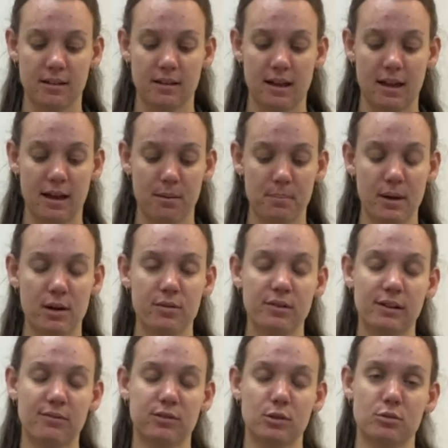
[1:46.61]
how
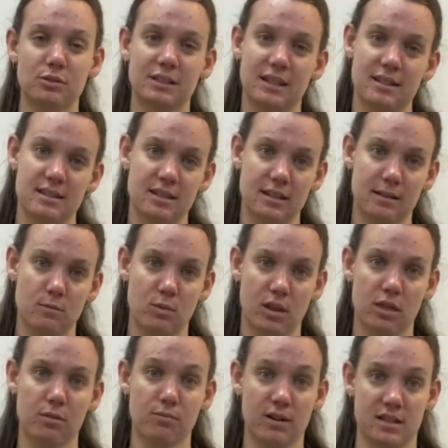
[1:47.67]
pelvic floor links in with
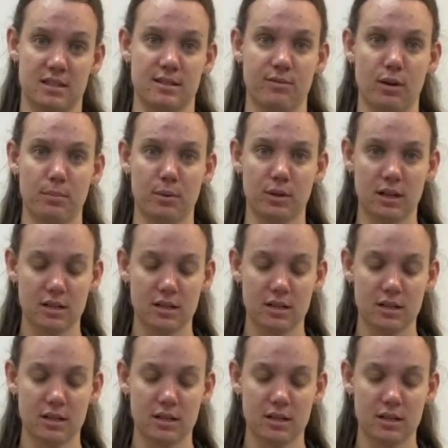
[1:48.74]
the rest of our body.